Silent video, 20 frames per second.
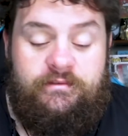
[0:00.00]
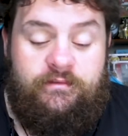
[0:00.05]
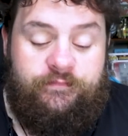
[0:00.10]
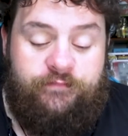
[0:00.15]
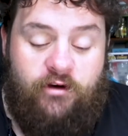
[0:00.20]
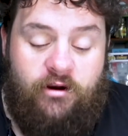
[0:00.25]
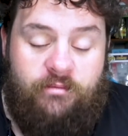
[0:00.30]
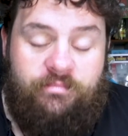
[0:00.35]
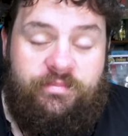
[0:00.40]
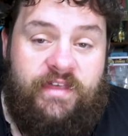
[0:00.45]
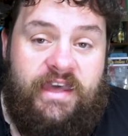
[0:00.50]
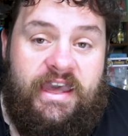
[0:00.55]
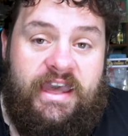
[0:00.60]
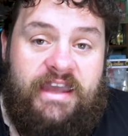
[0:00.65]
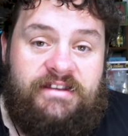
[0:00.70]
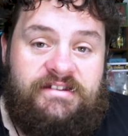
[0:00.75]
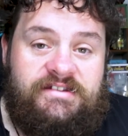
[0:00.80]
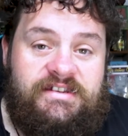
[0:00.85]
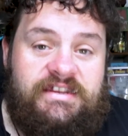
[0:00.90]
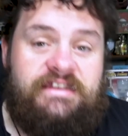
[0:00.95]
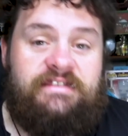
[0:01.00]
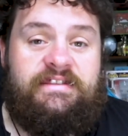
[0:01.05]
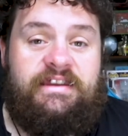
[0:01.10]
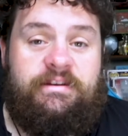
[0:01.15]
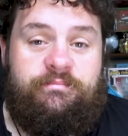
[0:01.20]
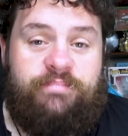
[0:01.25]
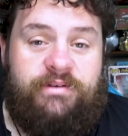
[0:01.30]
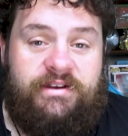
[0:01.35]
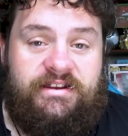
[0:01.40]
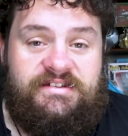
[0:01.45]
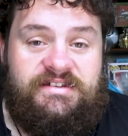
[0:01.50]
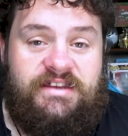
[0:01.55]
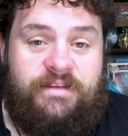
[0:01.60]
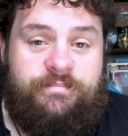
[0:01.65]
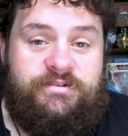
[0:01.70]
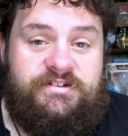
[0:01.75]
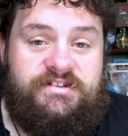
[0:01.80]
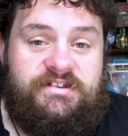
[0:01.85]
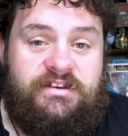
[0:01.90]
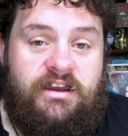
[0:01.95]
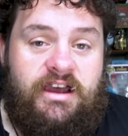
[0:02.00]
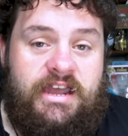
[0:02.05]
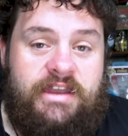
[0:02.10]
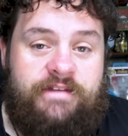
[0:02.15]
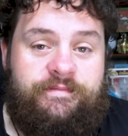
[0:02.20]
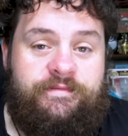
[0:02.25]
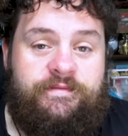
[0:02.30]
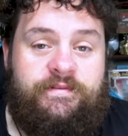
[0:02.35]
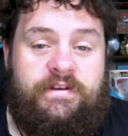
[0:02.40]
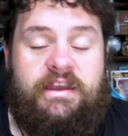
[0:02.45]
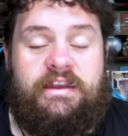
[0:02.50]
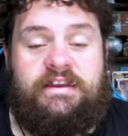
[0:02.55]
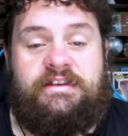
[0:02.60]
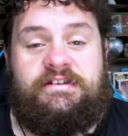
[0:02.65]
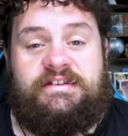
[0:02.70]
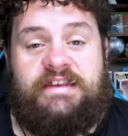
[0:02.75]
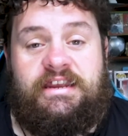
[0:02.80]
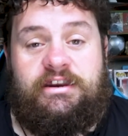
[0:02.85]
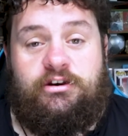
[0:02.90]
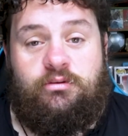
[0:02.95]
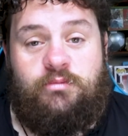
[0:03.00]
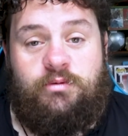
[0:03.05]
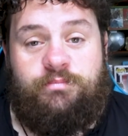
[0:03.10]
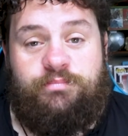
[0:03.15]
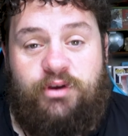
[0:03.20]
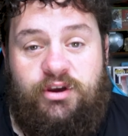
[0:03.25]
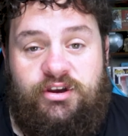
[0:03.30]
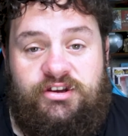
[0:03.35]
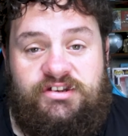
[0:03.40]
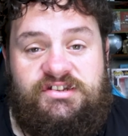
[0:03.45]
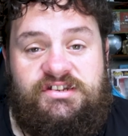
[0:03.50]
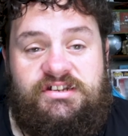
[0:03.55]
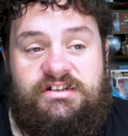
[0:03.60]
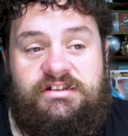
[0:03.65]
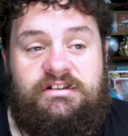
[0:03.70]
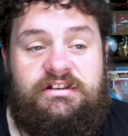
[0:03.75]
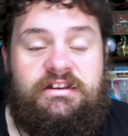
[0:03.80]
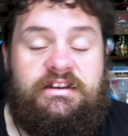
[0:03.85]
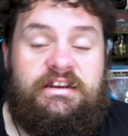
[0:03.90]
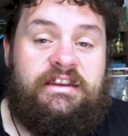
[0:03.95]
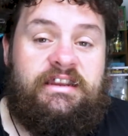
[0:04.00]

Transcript: From that, he then picks up his life as a normal person,